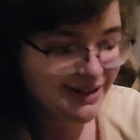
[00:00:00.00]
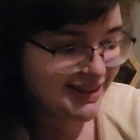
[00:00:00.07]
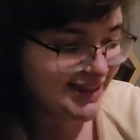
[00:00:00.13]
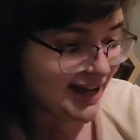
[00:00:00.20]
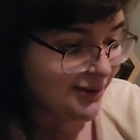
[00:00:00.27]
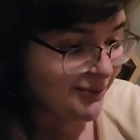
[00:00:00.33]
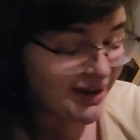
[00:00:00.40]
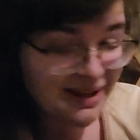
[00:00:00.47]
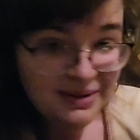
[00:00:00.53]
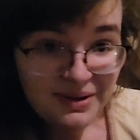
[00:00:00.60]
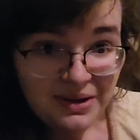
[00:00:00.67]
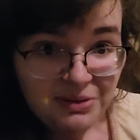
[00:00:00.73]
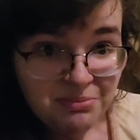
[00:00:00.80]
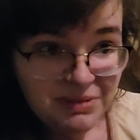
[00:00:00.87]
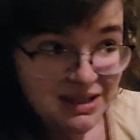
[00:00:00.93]
it that way
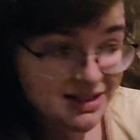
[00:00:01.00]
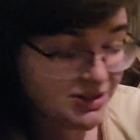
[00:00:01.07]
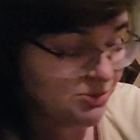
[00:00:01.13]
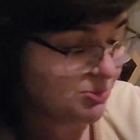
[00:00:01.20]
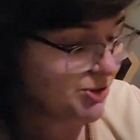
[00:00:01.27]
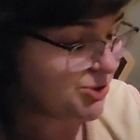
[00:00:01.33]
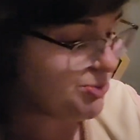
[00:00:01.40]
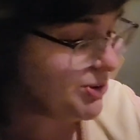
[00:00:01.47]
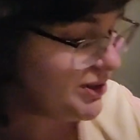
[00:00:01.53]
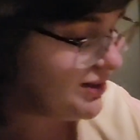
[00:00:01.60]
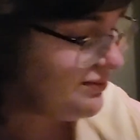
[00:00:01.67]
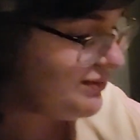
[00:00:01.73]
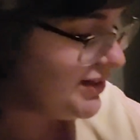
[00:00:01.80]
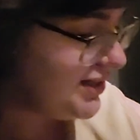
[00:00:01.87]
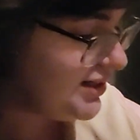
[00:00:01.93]
and be so much more
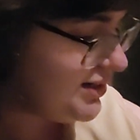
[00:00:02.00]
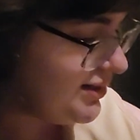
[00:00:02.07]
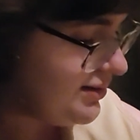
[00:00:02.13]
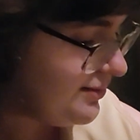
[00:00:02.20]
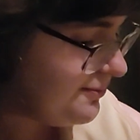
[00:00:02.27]
convenient.